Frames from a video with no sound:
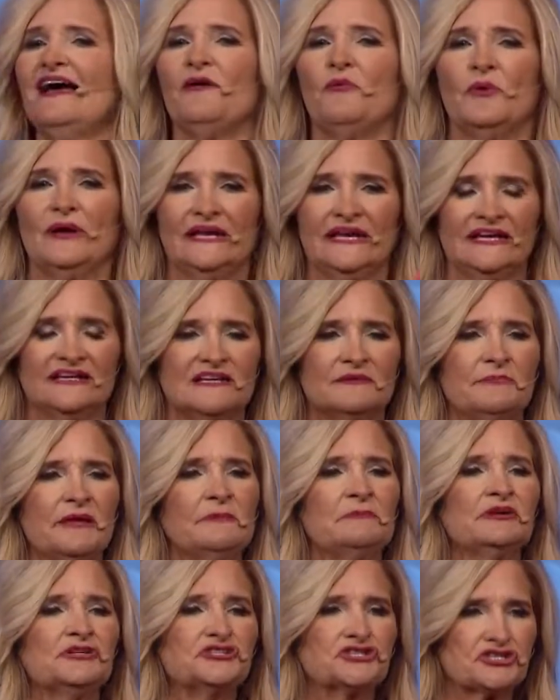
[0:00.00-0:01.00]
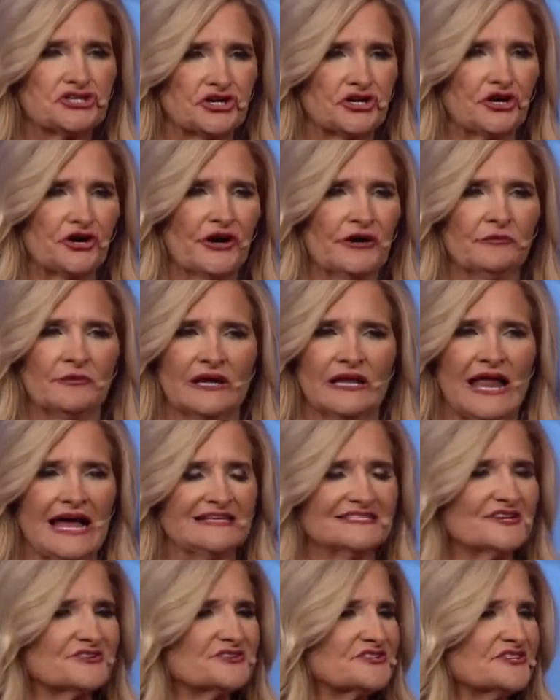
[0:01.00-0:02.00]
we need to be mature and
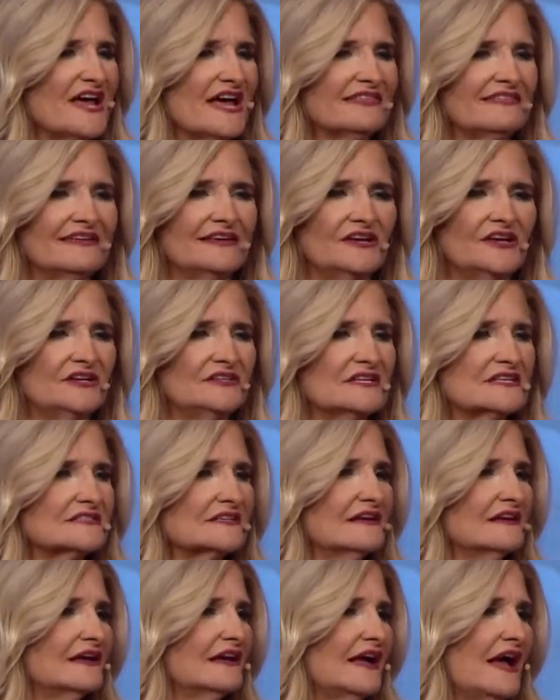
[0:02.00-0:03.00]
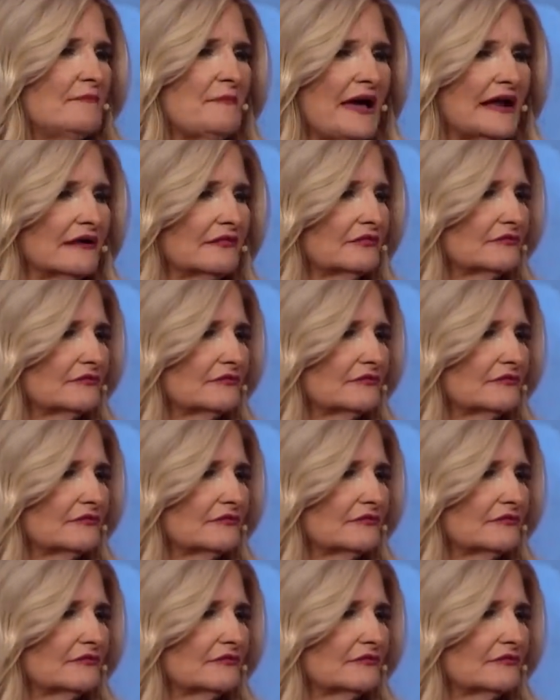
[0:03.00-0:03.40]
realize there's nothing good that's going to come out of